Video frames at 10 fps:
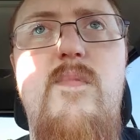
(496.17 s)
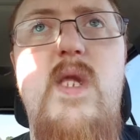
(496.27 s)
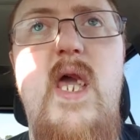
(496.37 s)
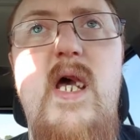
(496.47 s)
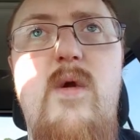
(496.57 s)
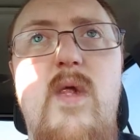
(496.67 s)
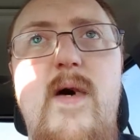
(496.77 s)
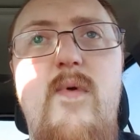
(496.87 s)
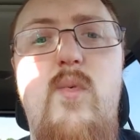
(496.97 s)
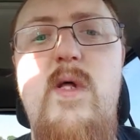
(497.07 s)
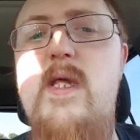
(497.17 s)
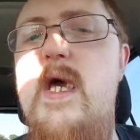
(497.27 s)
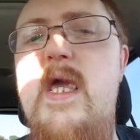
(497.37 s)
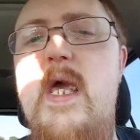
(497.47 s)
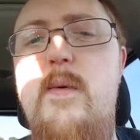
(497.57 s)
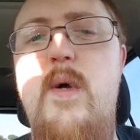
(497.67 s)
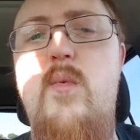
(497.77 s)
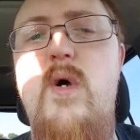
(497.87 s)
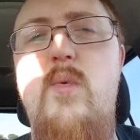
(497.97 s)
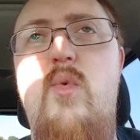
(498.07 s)
ten or eleven one day, and we
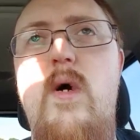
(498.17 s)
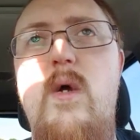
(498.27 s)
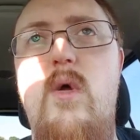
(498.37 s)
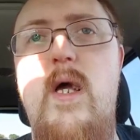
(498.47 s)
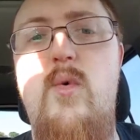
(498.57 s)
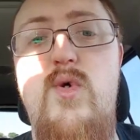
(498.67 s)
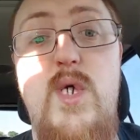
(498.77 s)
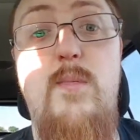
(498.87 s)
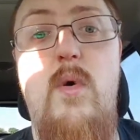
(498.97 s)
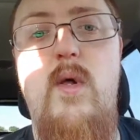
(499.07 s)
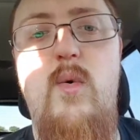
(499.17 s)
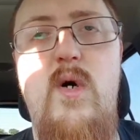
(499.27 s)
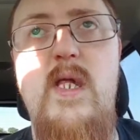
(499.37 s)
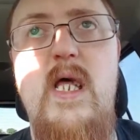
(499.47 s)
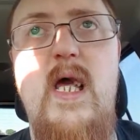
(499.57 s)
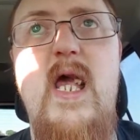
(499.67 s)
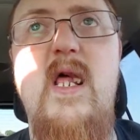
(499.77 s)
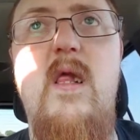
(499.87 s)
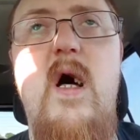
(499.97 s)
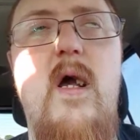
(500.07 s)
went like super early one day, like
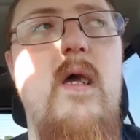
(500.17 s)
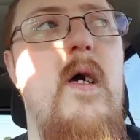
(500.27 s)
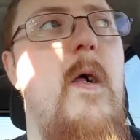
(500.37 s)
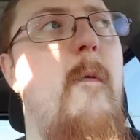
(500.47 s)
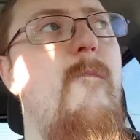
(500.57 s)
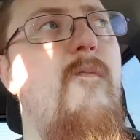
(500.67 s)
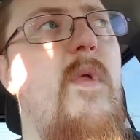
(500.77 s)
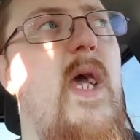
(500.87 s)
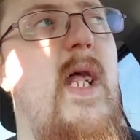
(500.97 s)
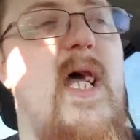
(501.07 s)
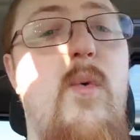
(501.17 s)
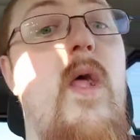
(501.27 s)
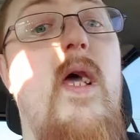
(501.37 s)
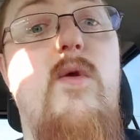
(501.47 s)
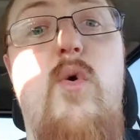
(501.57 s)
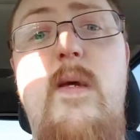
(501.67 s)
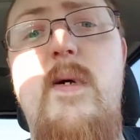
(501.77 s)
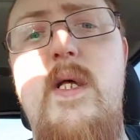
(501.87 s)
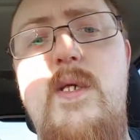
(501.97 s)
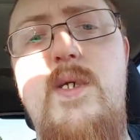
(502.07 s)
eight o'clock. And I had to wait like 20
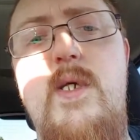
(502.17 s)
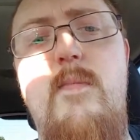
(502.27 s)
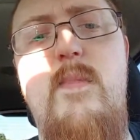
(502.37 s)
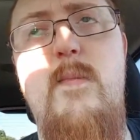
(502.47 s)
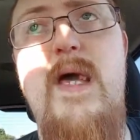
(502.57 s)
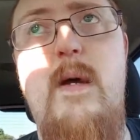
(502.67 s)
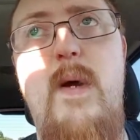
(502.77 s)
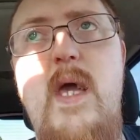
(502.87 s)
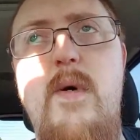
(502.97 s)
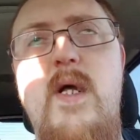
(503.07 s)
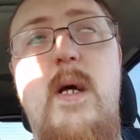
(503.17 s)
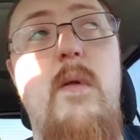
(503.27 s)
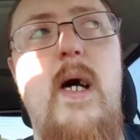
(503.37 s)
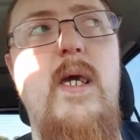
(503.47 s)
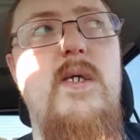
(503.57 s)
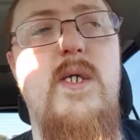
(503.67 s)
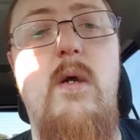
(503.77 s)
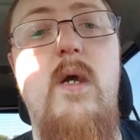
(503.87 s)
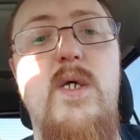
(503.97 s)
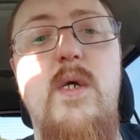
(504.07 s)
minutes to, to make a payment. I'm like,
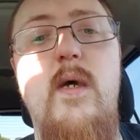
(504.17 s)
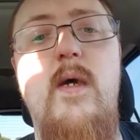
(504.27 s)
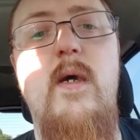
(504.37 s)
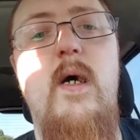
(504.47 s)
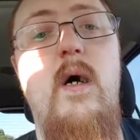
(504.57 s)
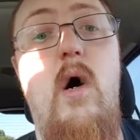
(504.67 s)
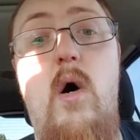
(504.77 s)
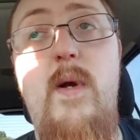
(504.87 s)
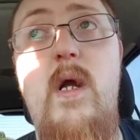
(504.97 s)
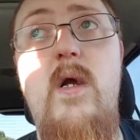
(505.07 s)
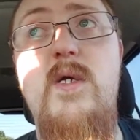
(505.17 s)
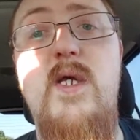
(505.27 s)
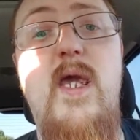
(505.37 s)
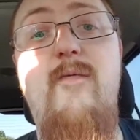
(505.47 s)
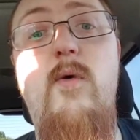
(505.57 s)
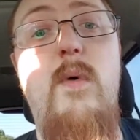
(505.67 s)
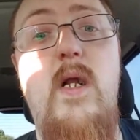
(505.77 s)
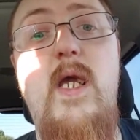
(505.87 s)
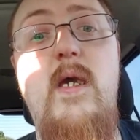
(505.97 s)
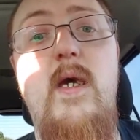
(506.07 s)
seriously, all I'm here is to give you
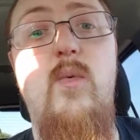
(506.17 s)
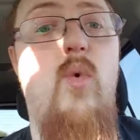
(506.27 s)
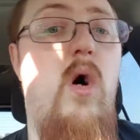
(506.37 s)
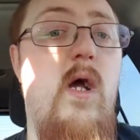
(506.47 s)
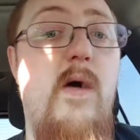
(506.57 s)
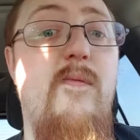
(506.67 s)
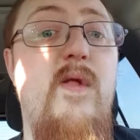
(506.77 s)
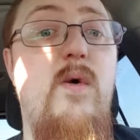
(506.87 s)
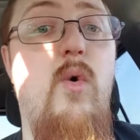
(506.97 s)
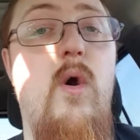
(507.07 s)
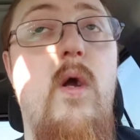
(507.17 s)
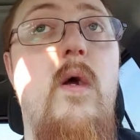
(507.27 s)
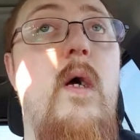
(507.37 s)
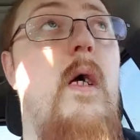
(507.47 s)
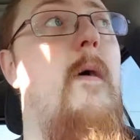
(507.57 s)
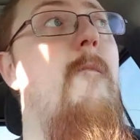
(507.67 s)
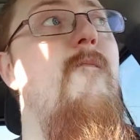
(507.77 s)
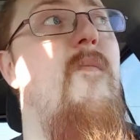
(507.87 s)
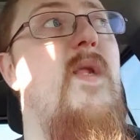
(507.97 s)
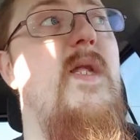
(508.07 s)
money and walk out the door.
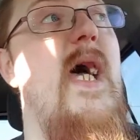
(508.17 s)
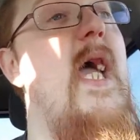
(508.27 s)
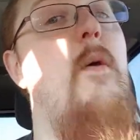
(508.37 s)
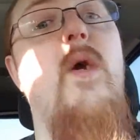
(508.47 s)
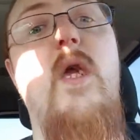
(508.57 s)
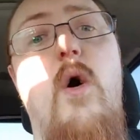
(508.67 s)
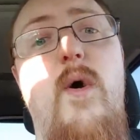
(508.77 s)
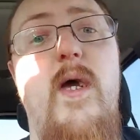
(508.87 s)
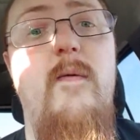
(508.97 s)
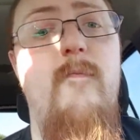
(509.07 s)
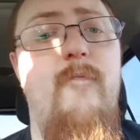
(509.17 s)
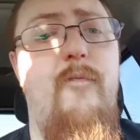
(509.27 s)
Today we go in.